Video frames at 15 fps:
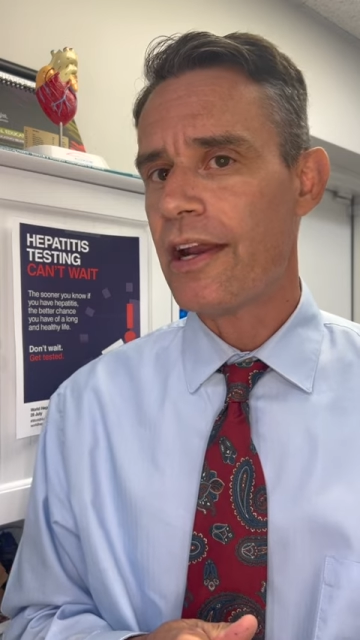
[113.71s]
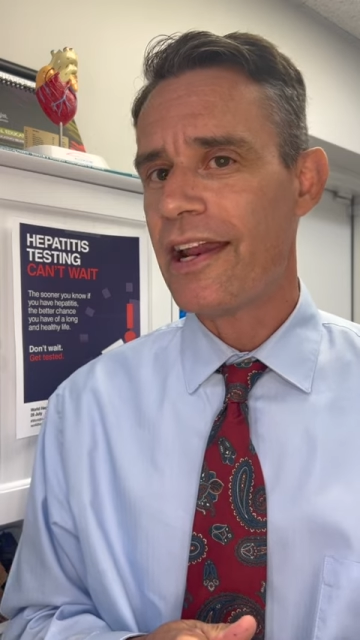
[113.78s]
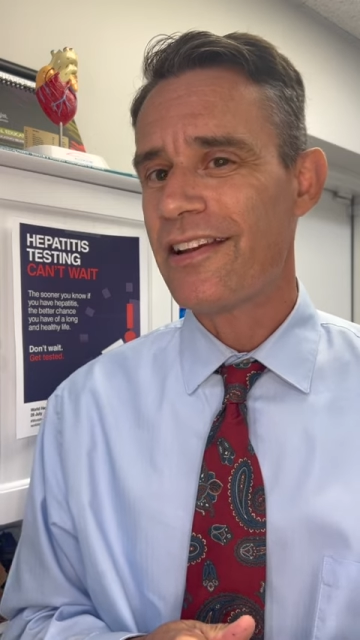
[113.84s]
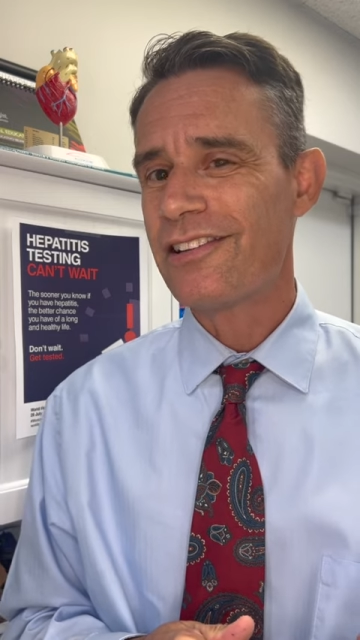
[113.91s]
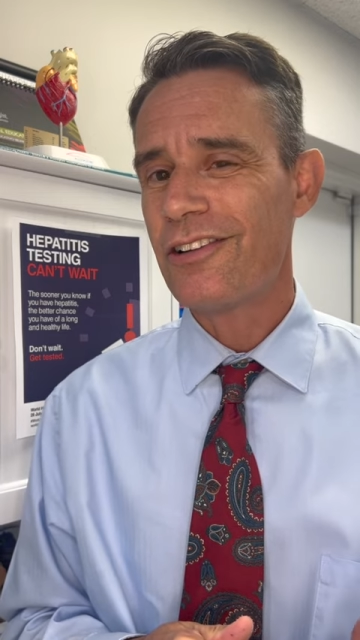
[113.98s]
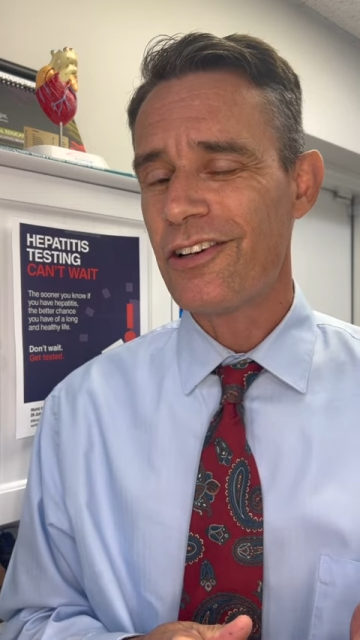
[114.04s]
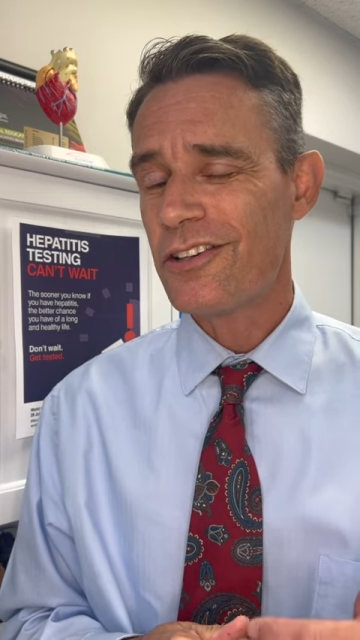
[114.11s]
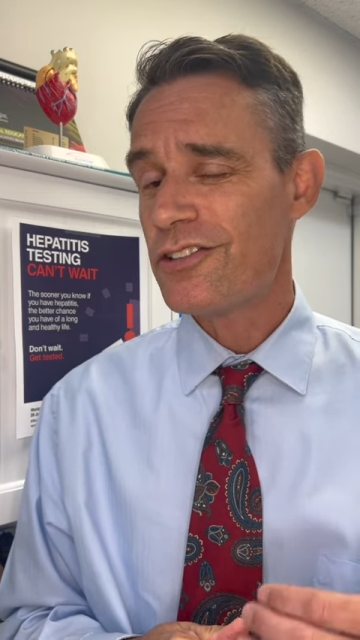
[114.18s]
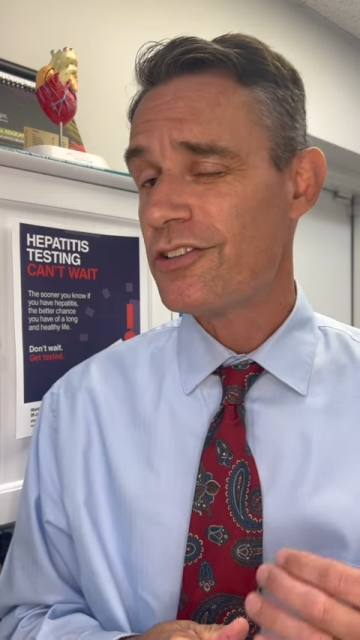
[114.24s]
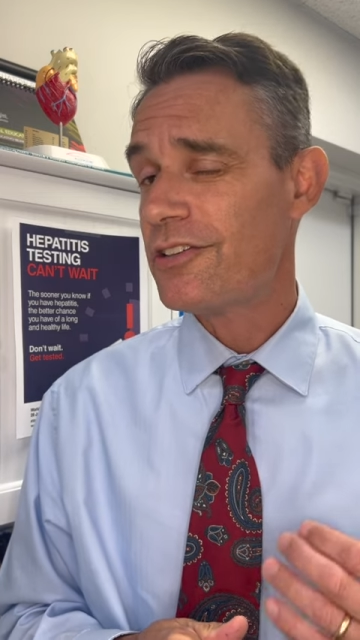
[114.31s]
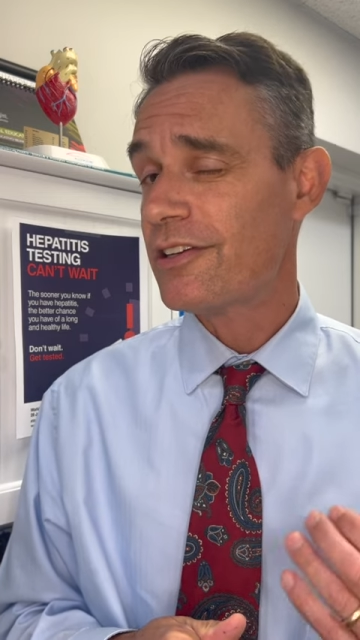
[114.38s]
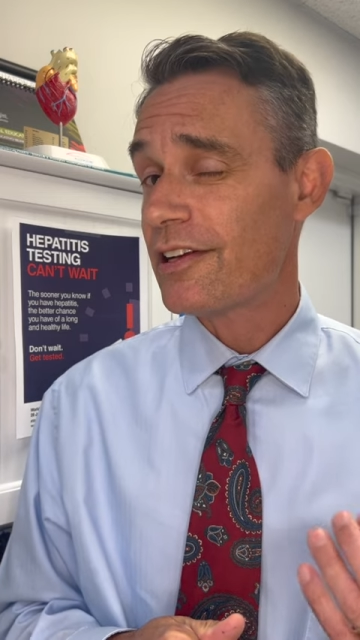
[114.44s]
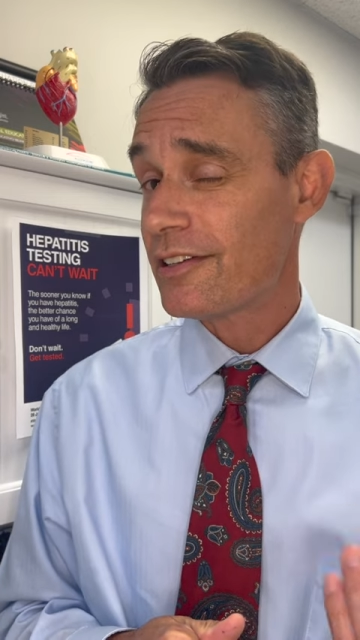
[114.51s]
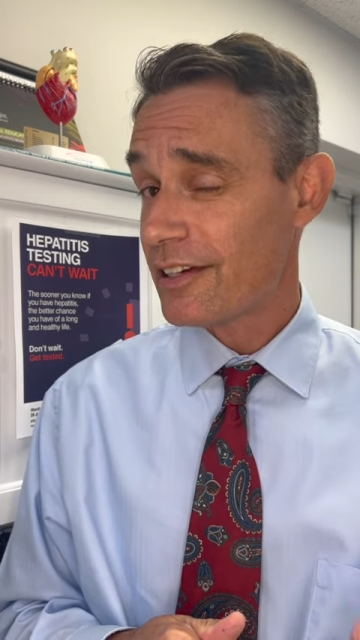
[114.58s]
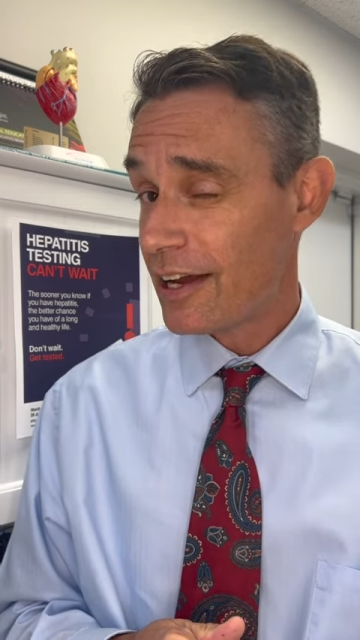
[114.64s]
and as long as you
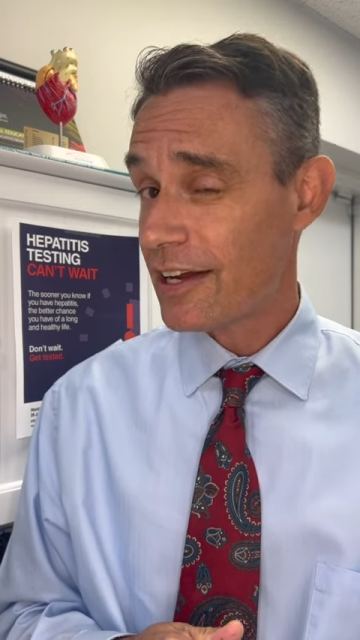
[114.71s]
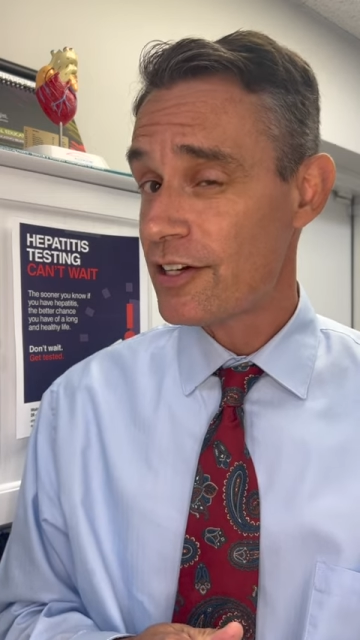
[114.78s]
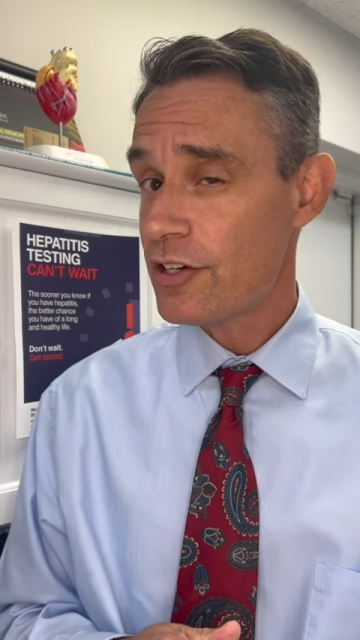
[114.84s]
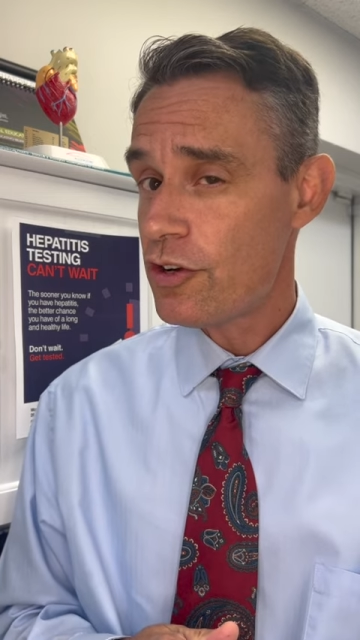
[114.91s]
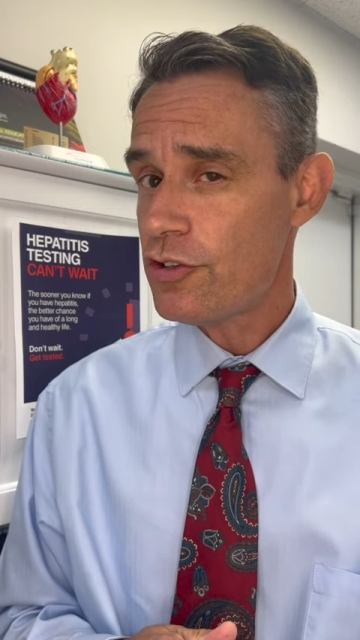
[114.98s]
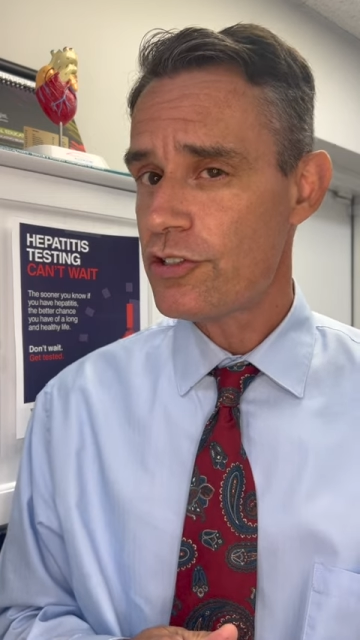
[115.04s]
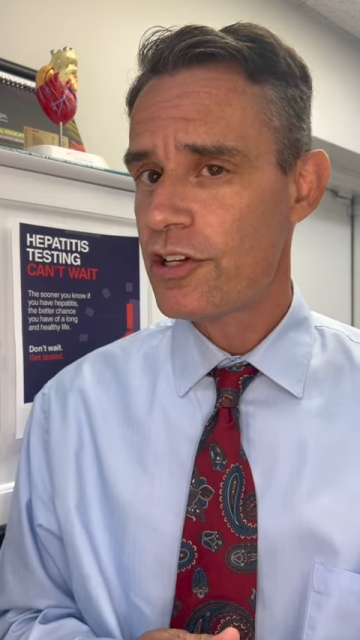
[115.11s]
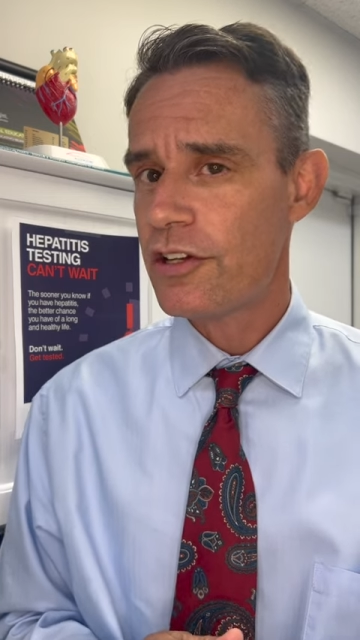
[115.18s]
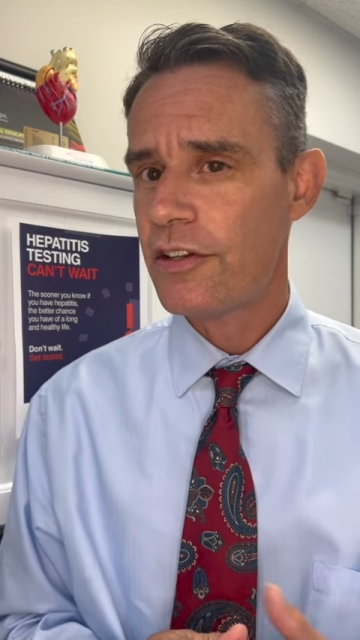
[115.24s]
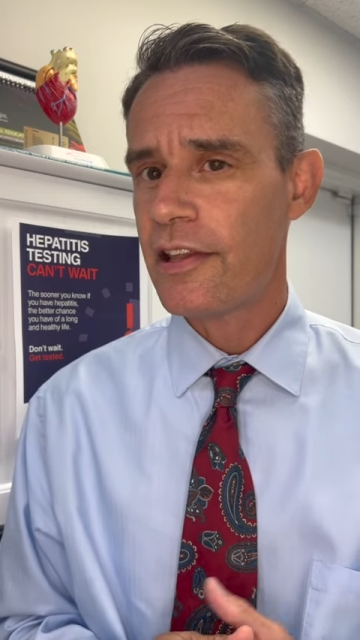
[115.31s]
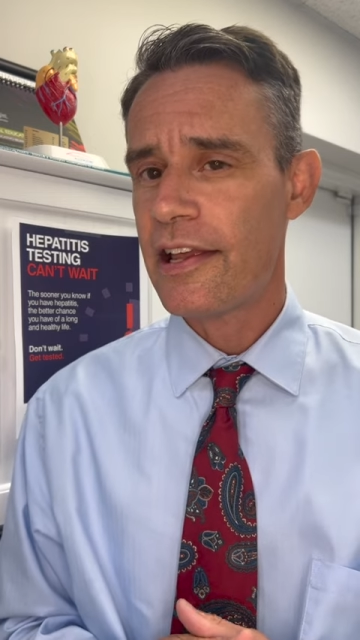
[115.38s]
diagnose it,